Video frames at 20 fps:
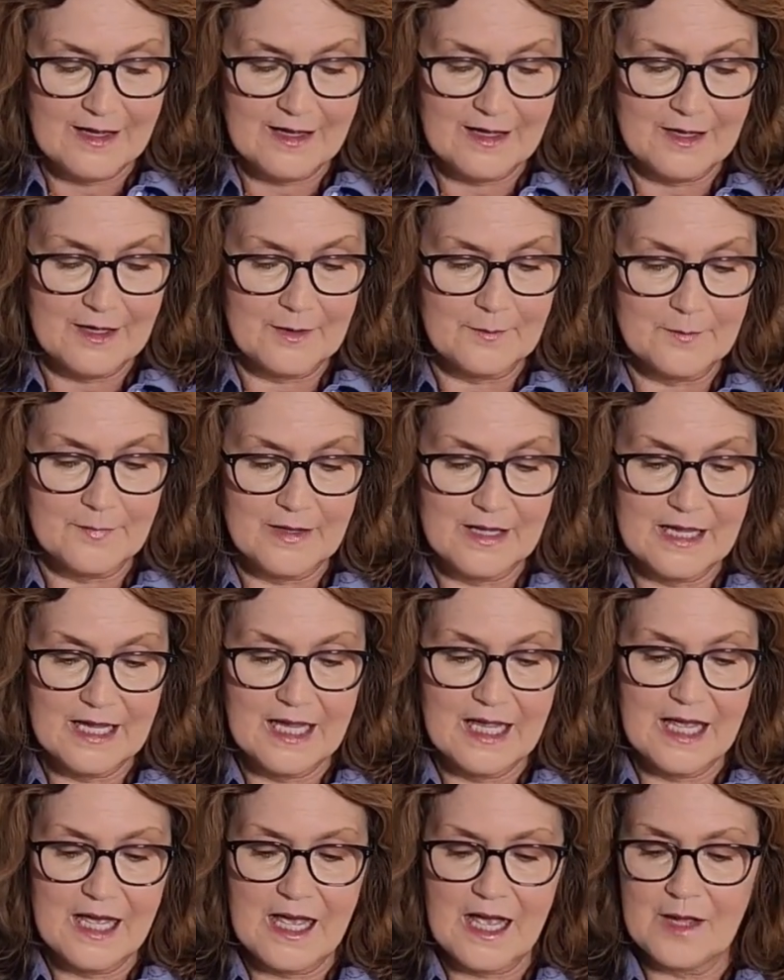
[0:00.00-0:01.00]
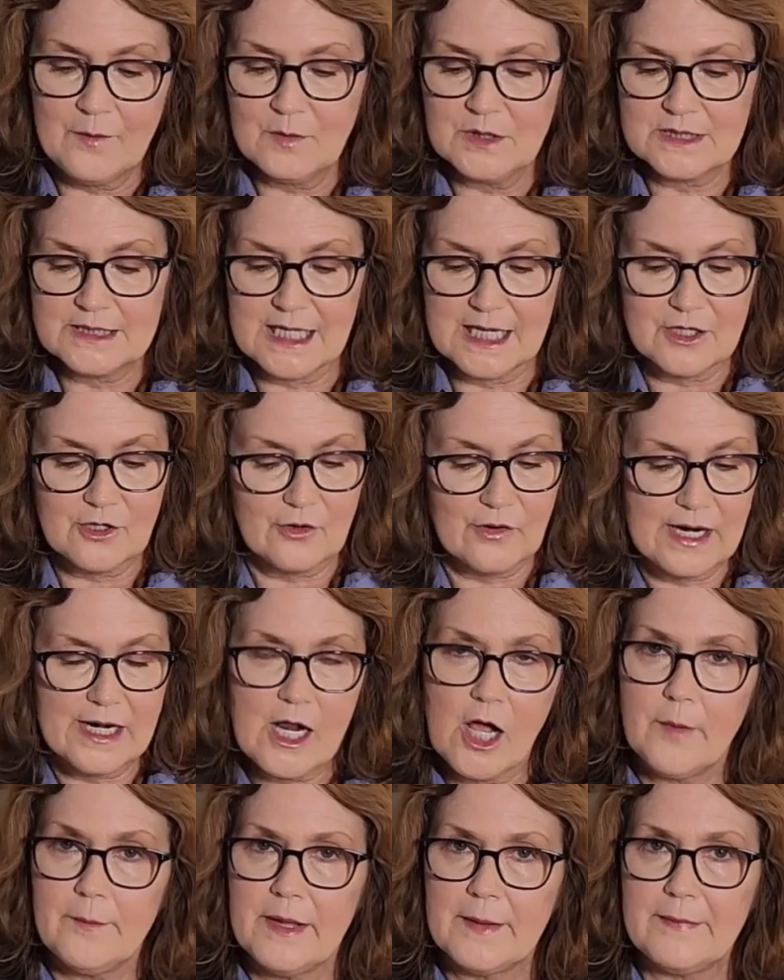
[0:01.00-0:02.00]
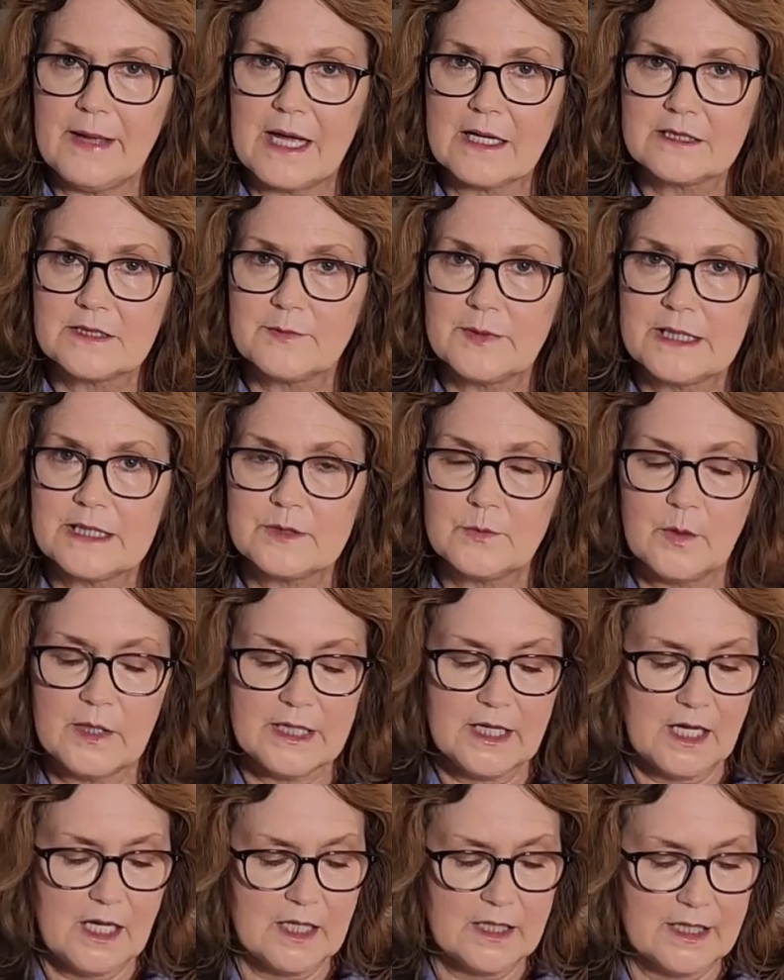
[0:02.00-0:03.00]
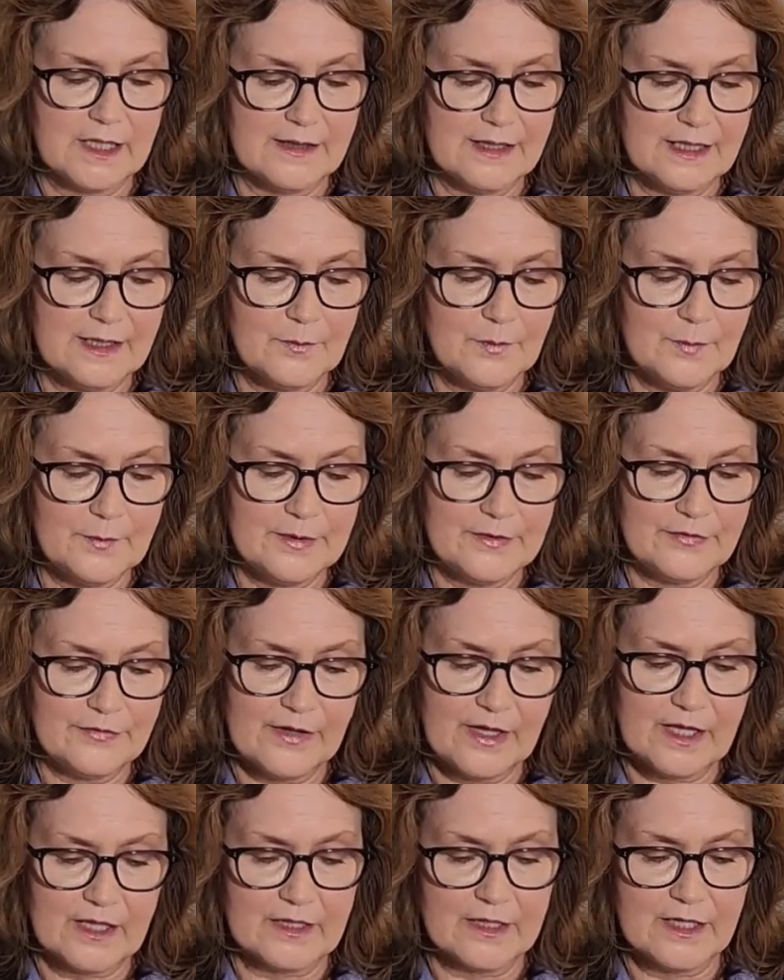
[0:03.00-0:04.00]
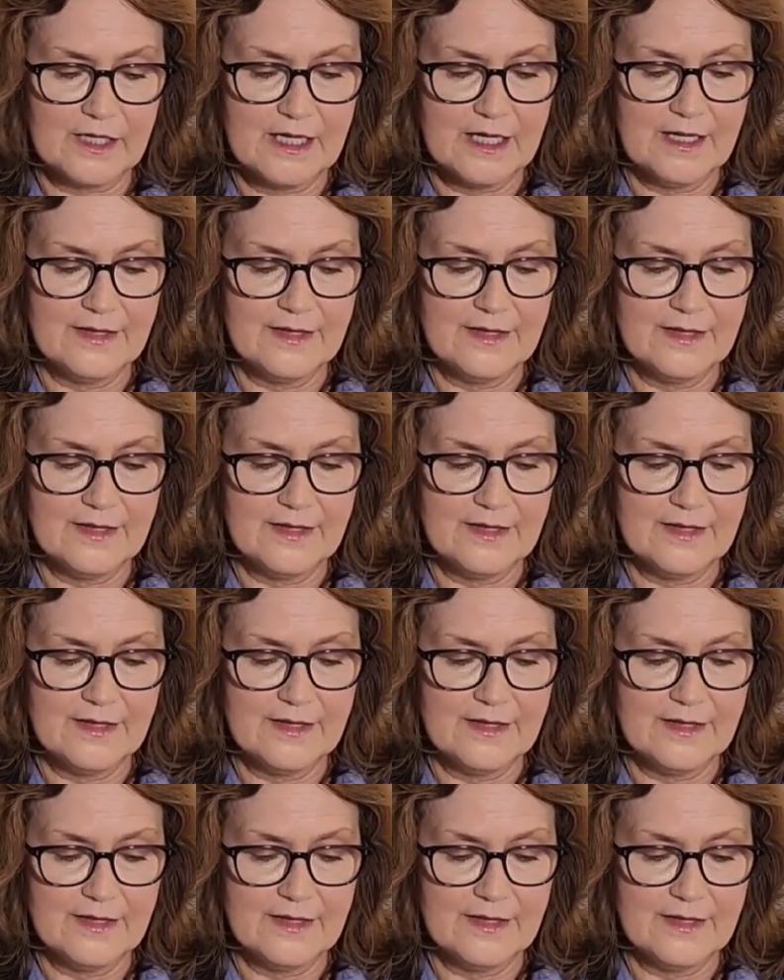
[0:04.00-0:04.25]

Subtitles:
I would decorate all my bags because why not? I think it would be fun.